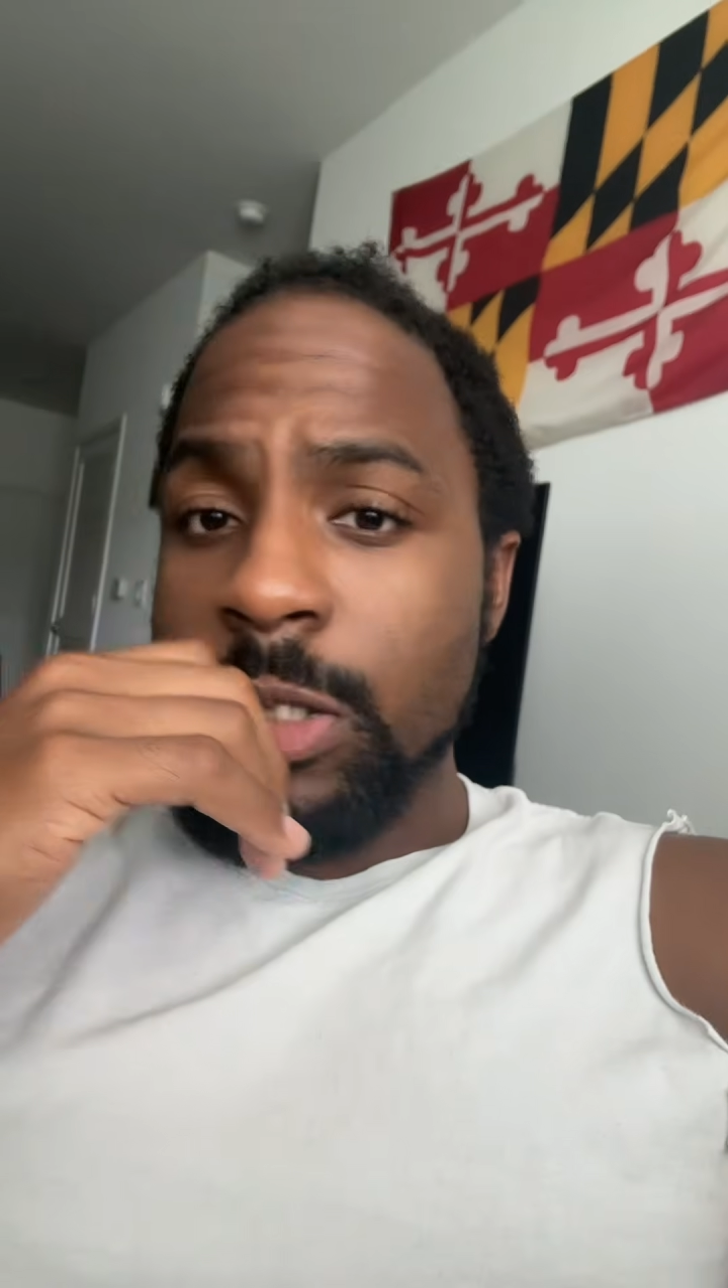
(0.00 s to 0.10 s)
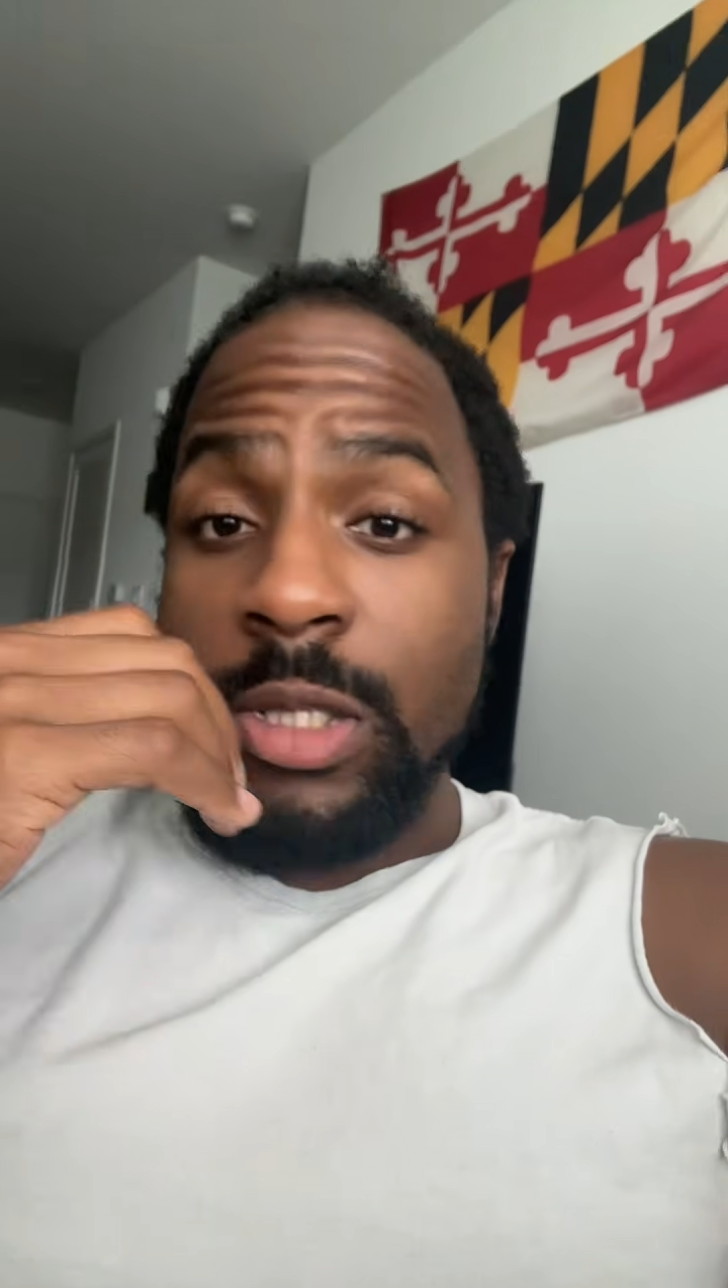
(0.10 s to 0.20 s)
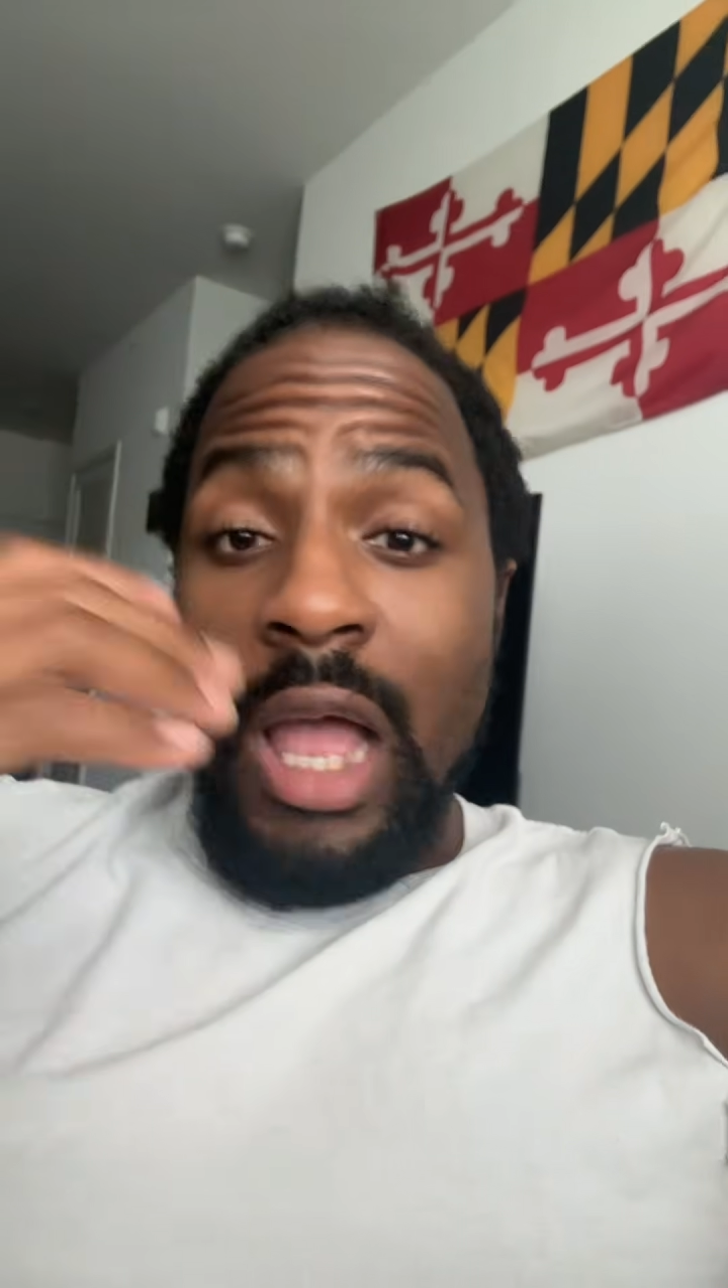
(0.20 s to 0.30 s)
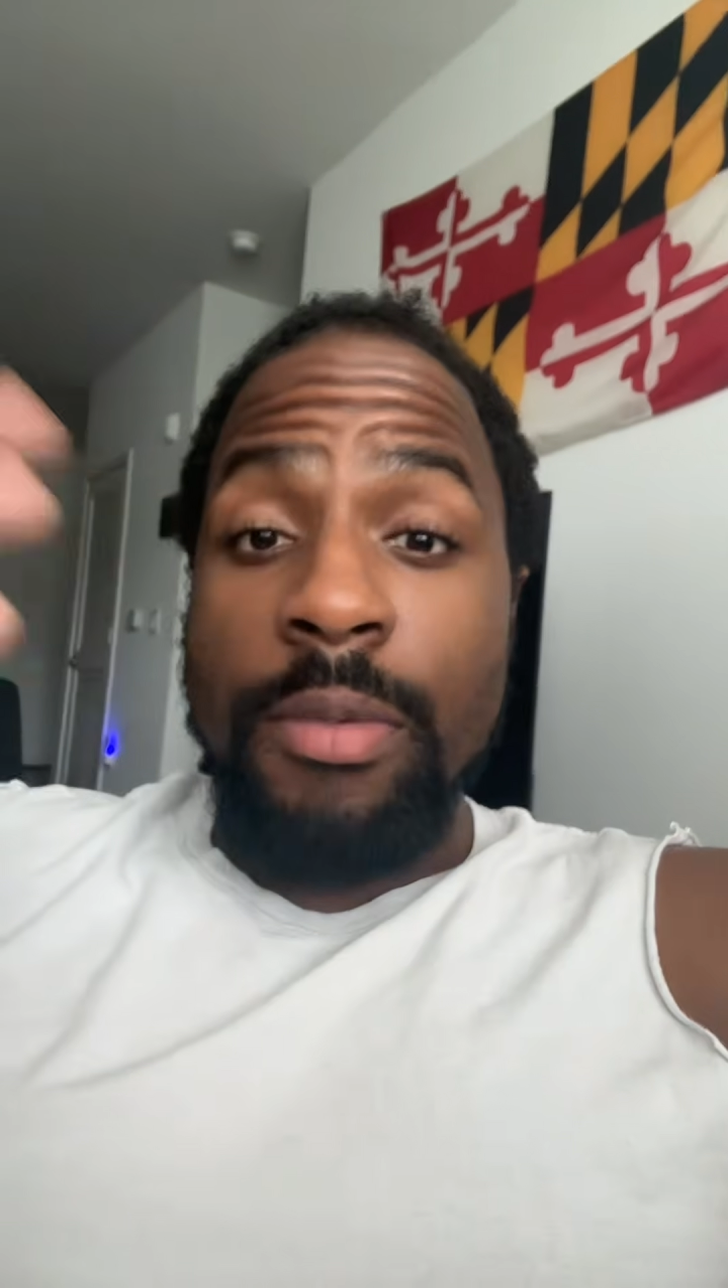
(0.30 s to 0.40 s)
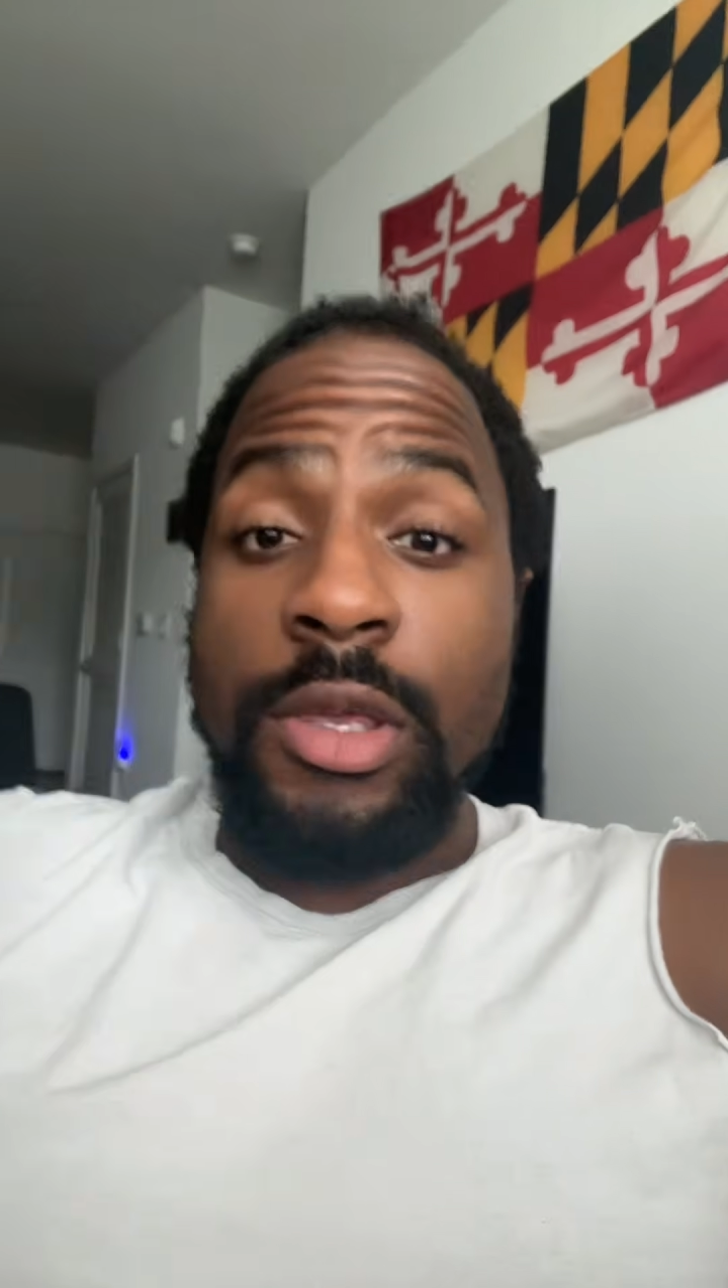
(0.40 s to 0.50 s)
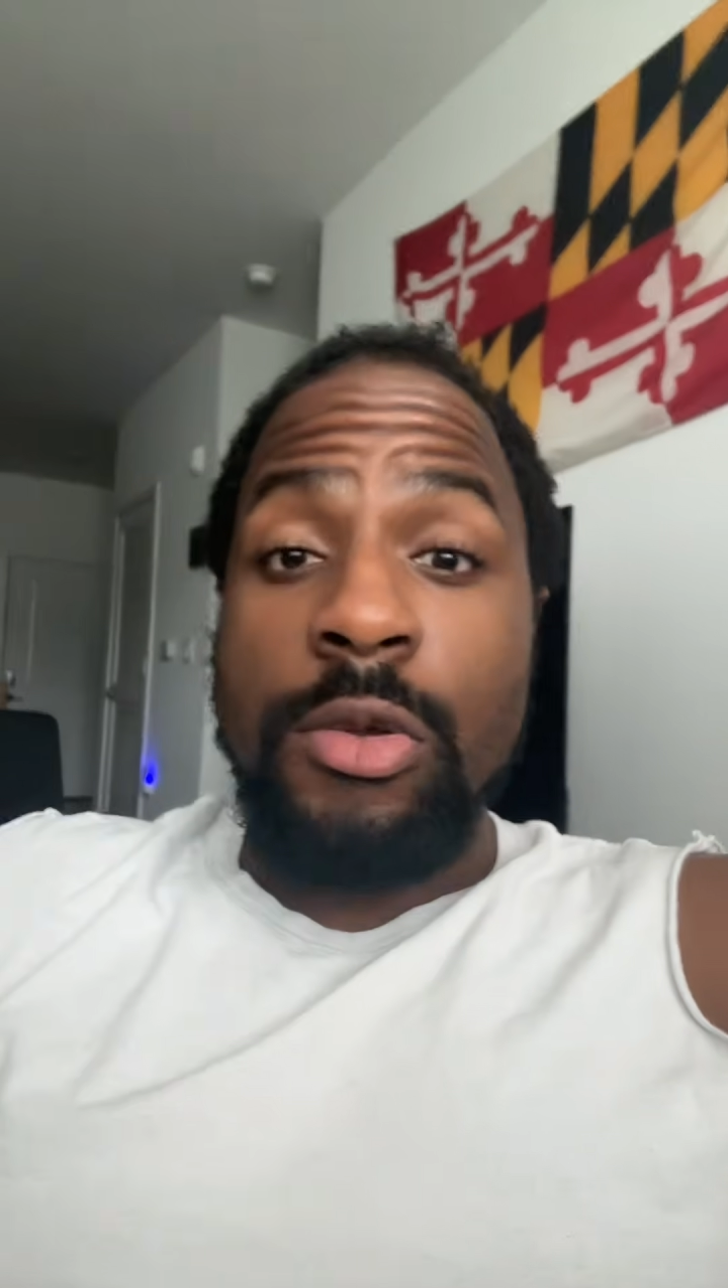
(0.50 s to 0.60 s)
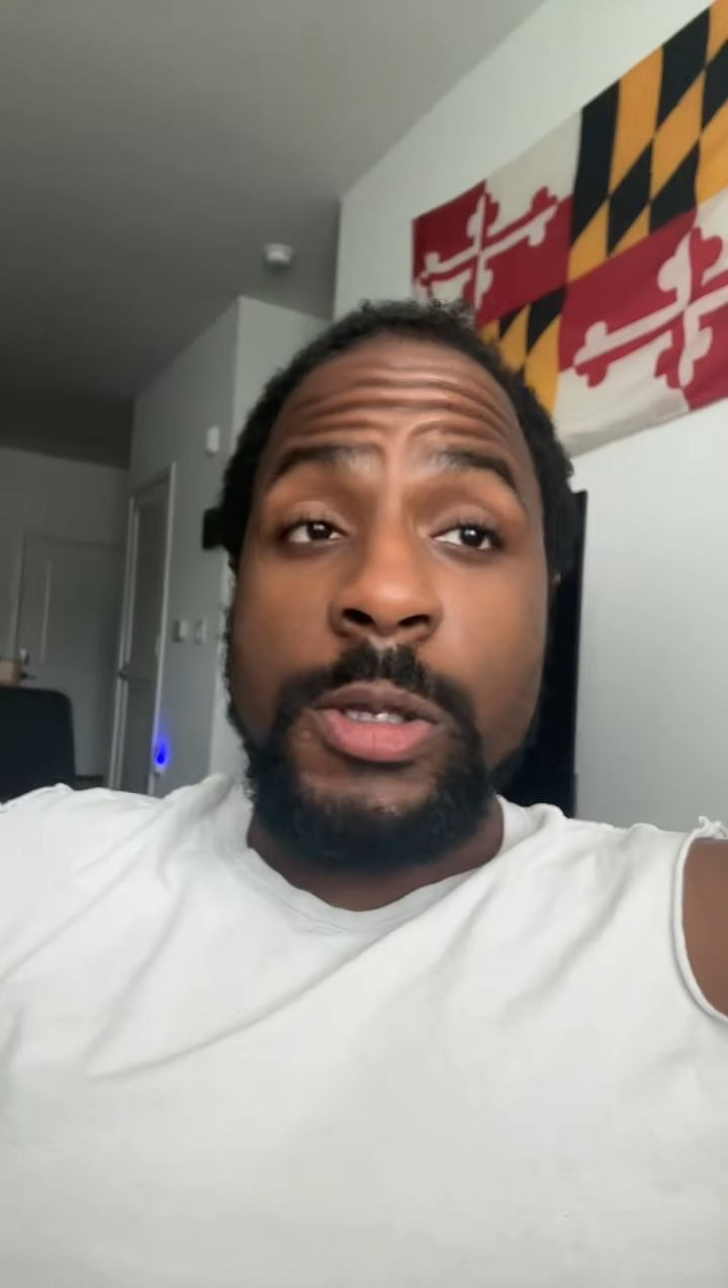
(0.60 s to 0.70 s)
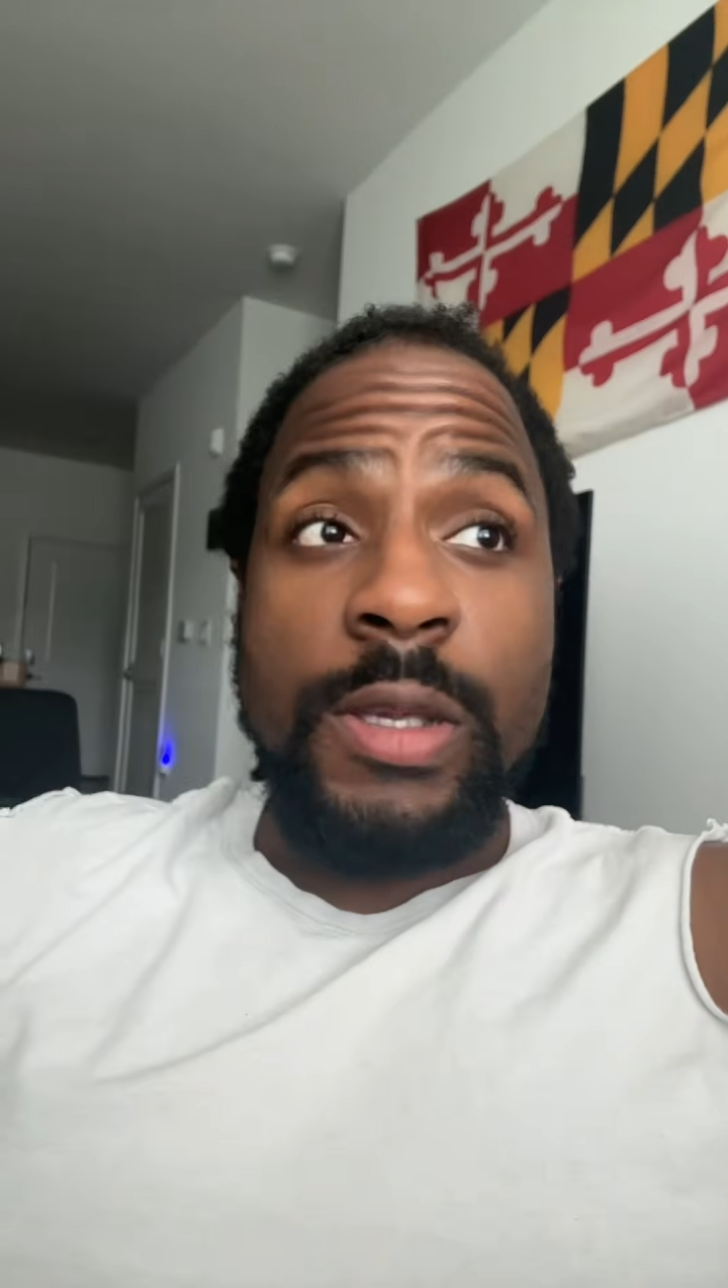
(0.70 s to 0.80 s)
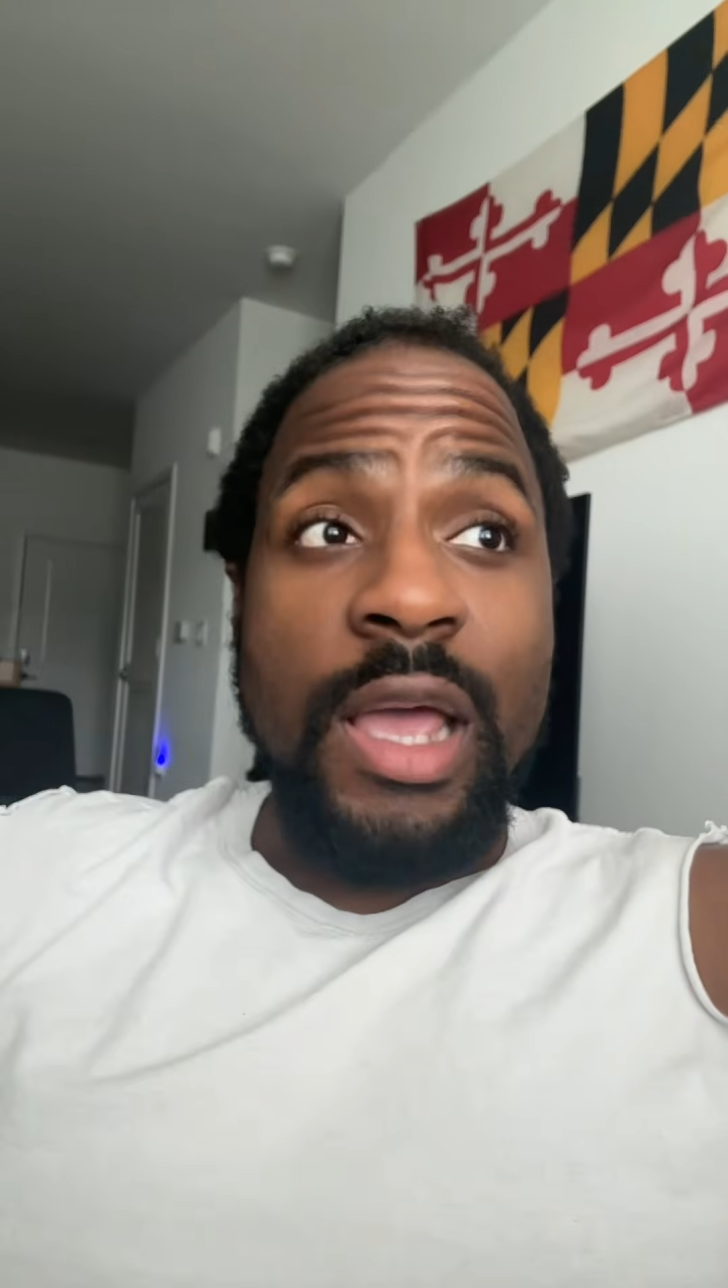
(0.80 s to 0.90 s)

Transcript: stop accusing